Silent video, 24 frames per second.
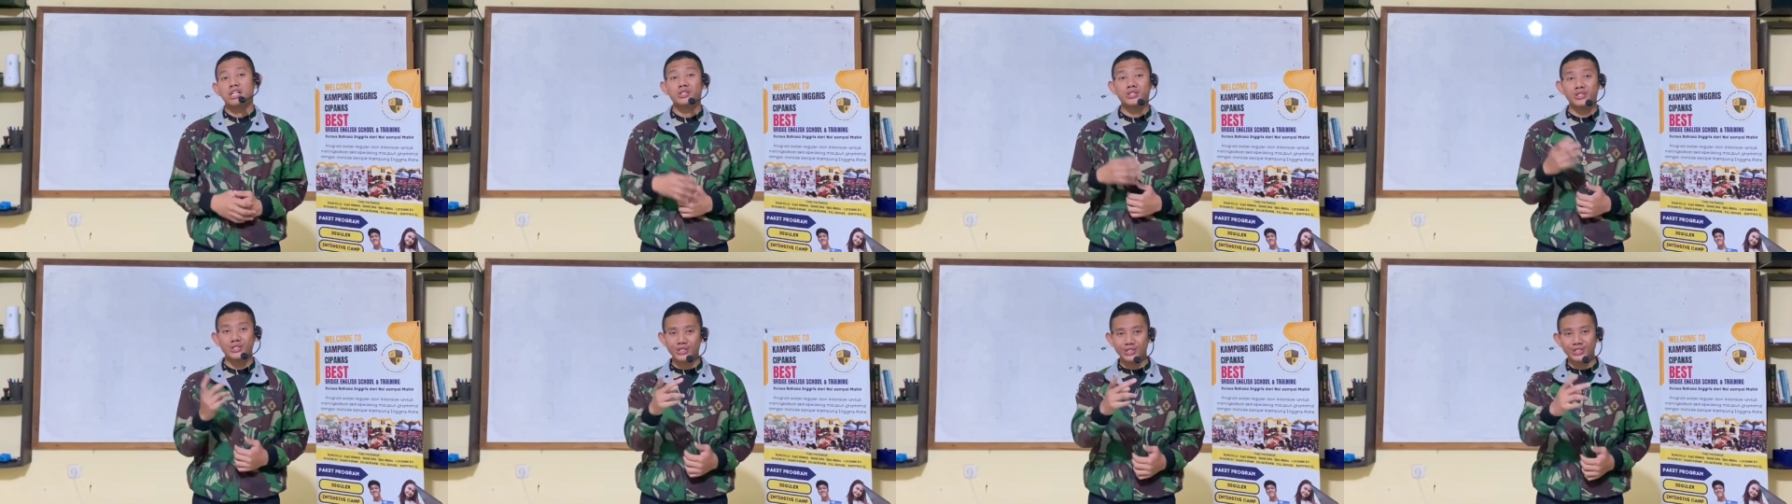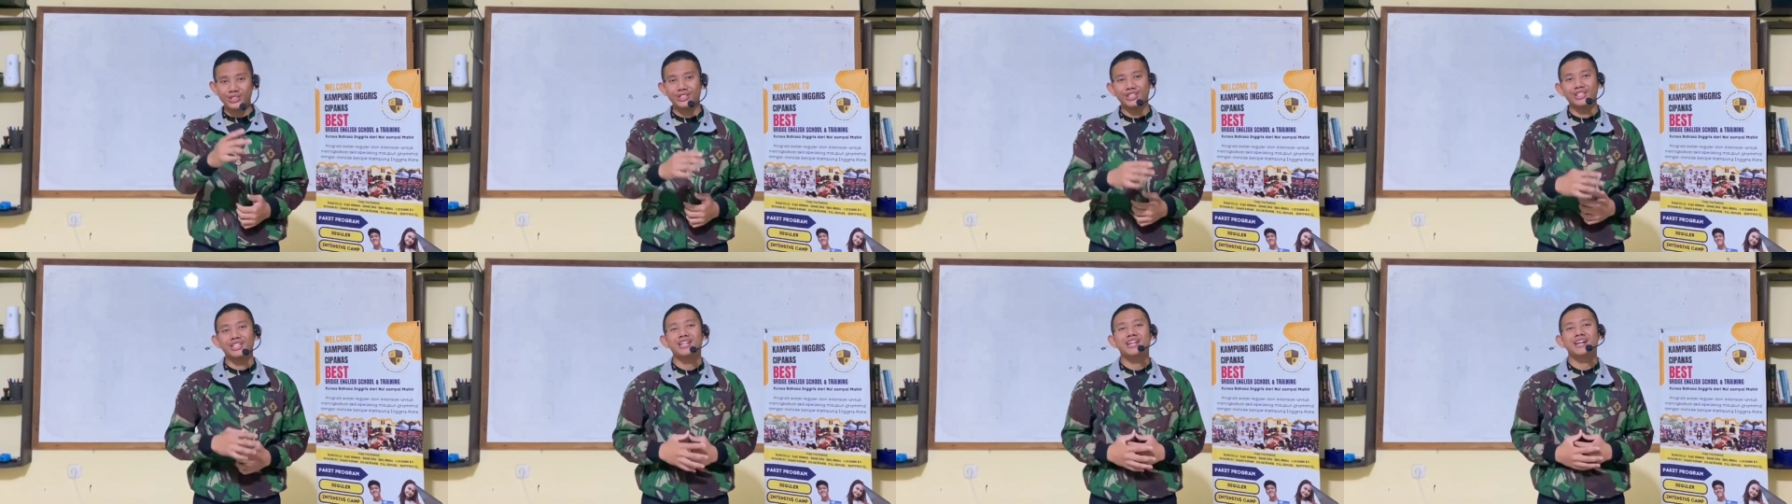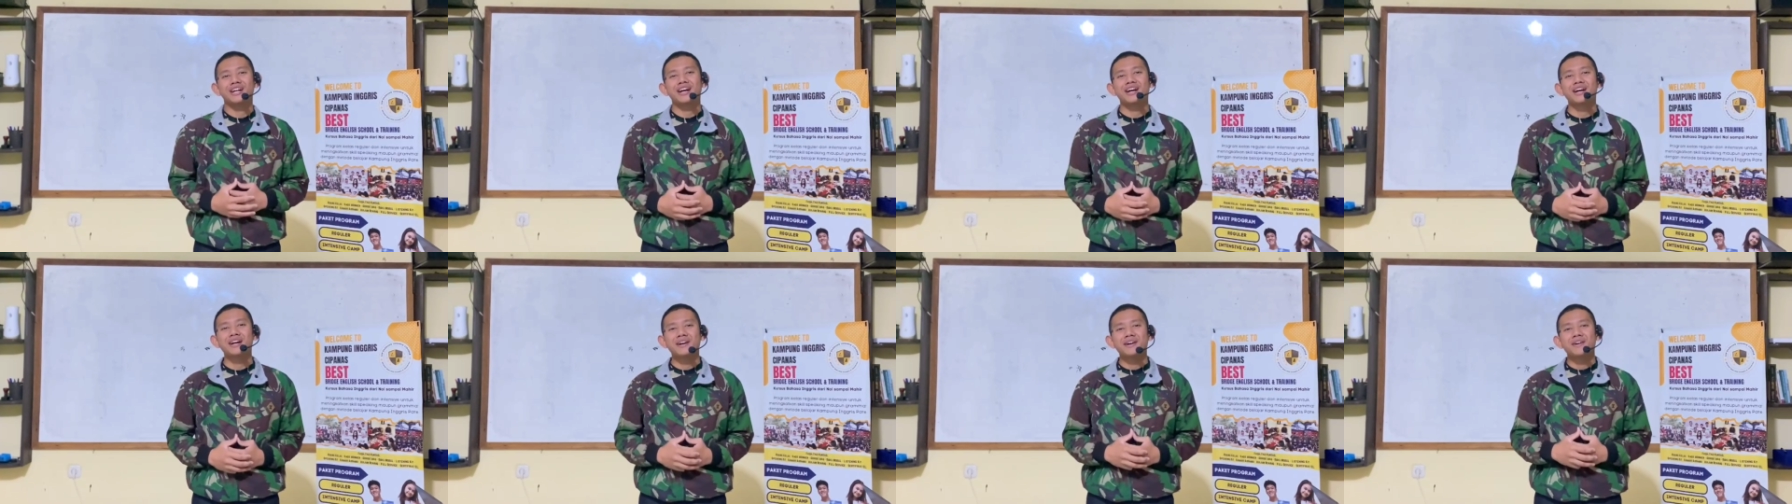through
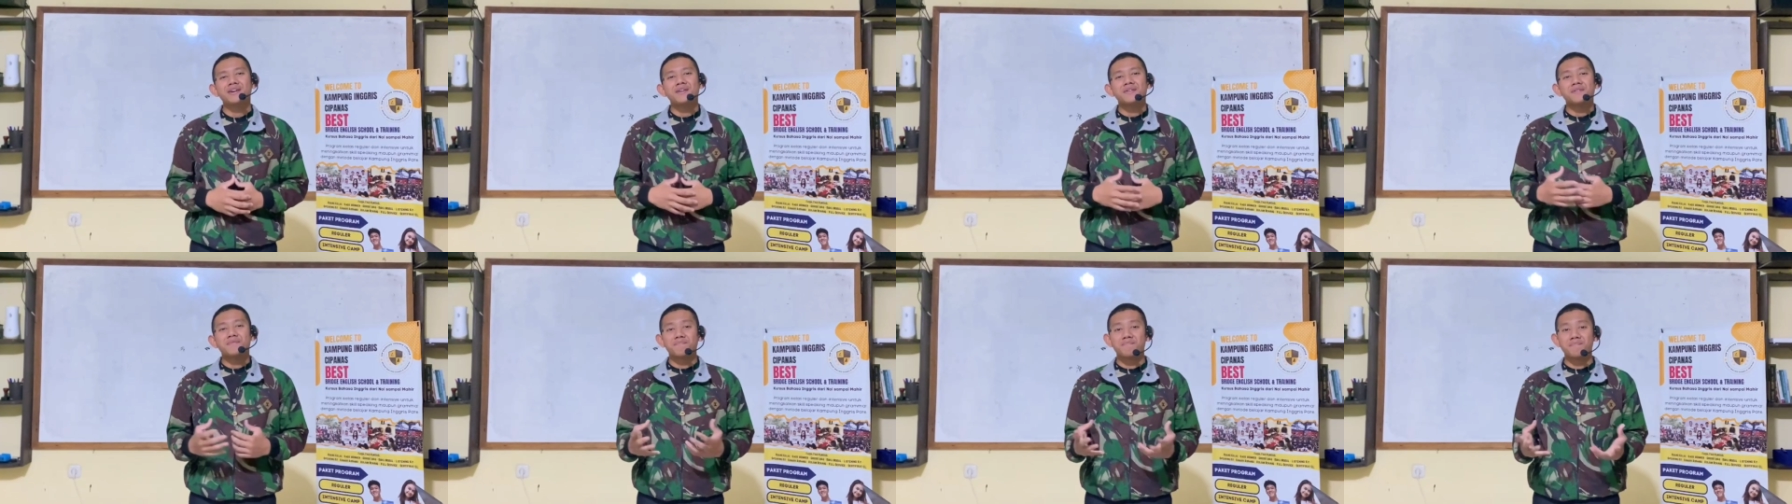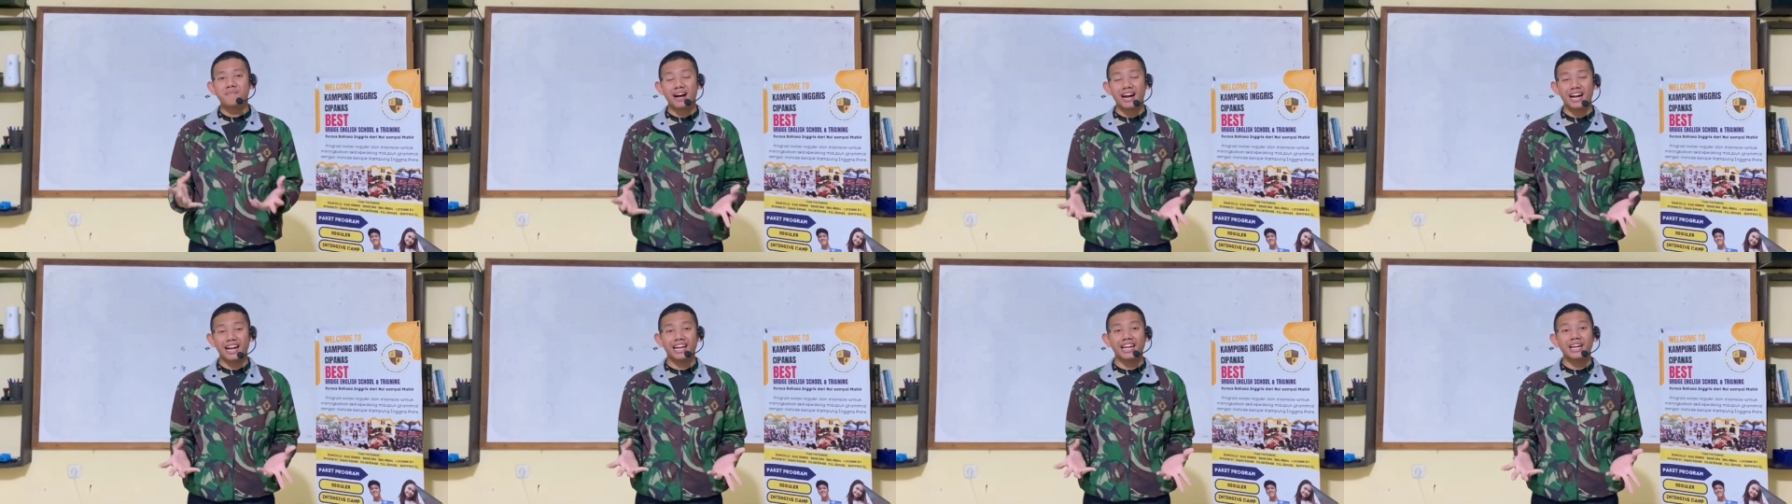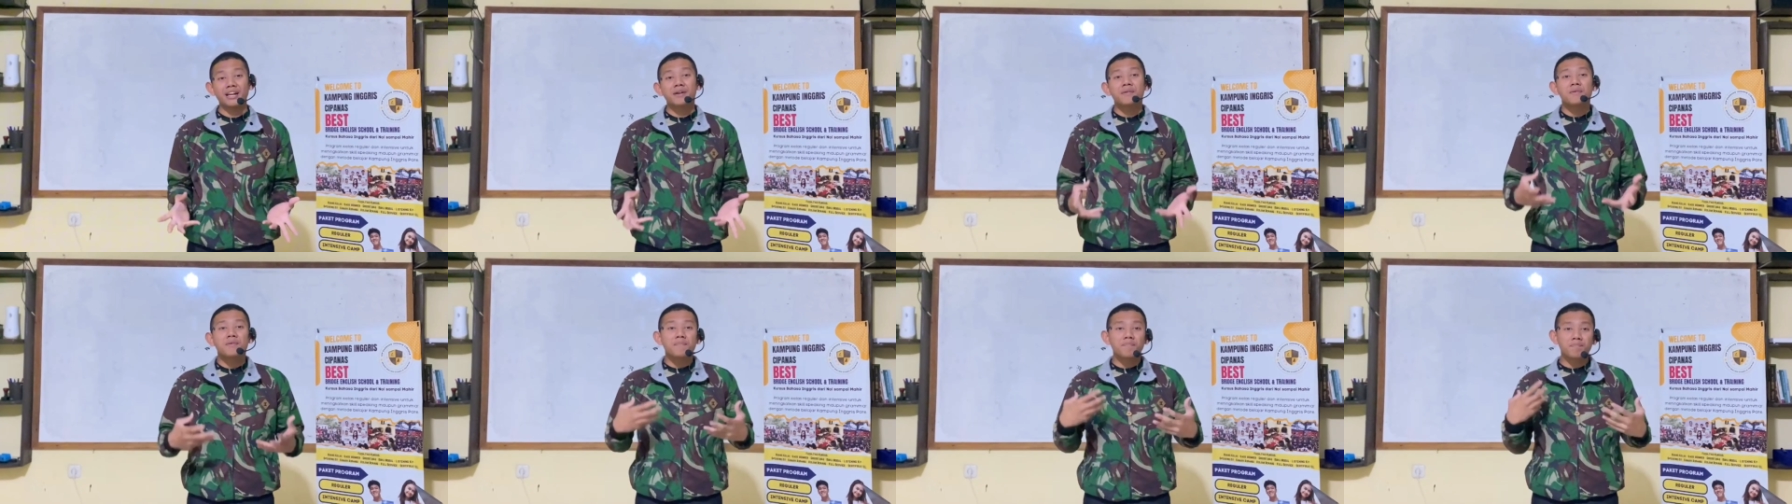
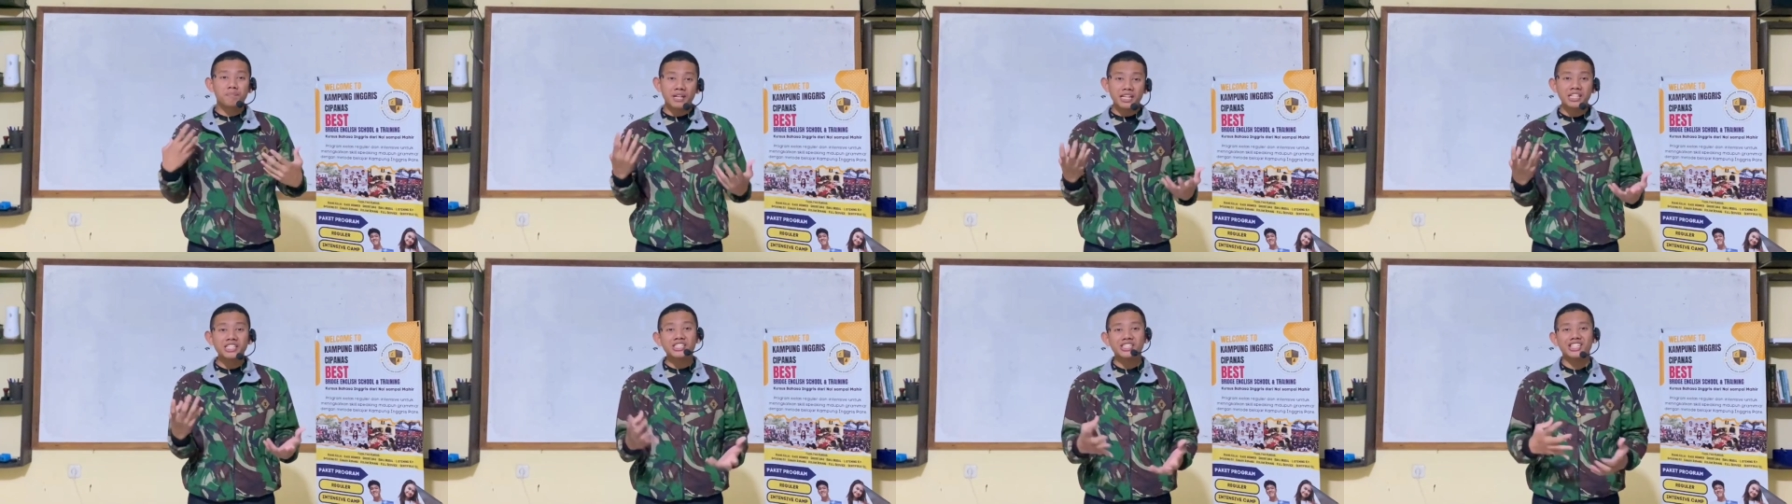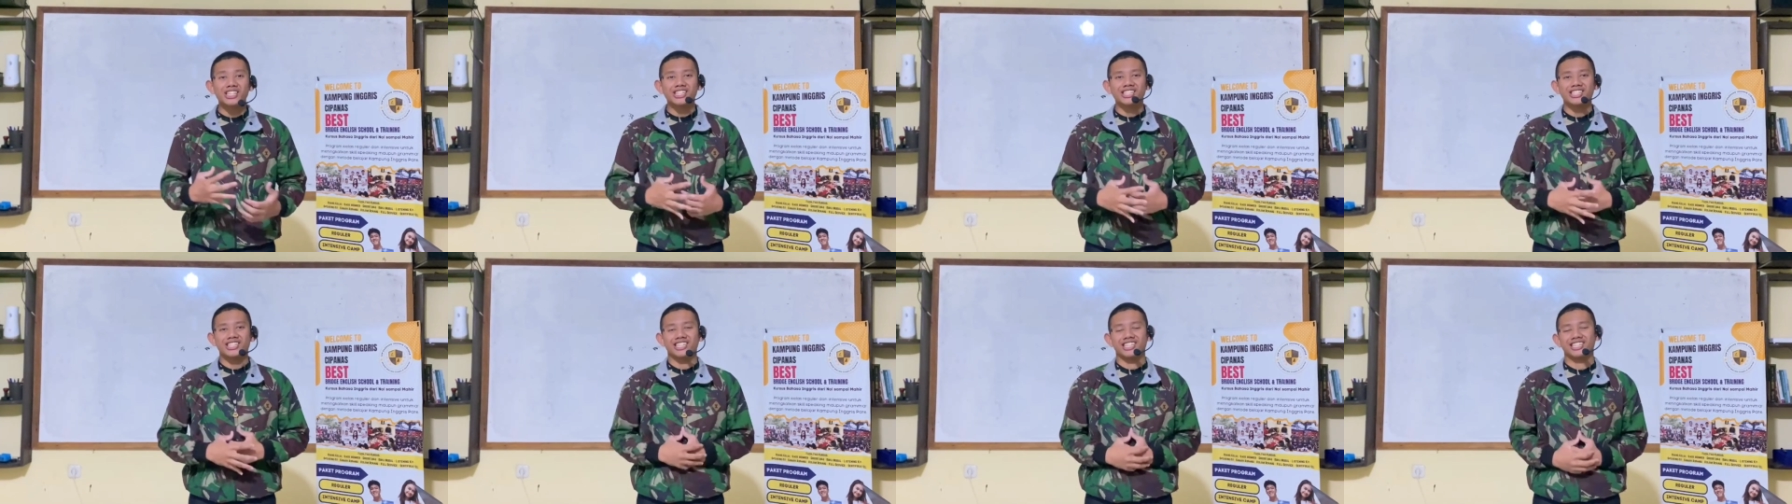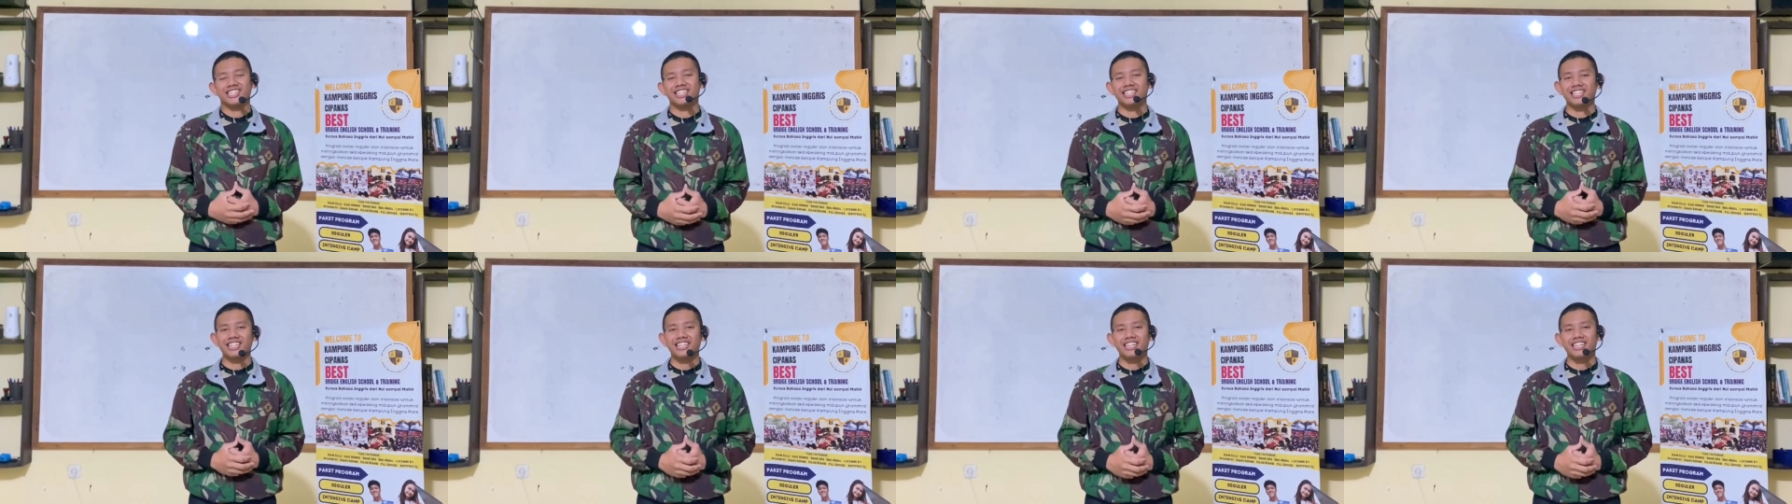my prestation,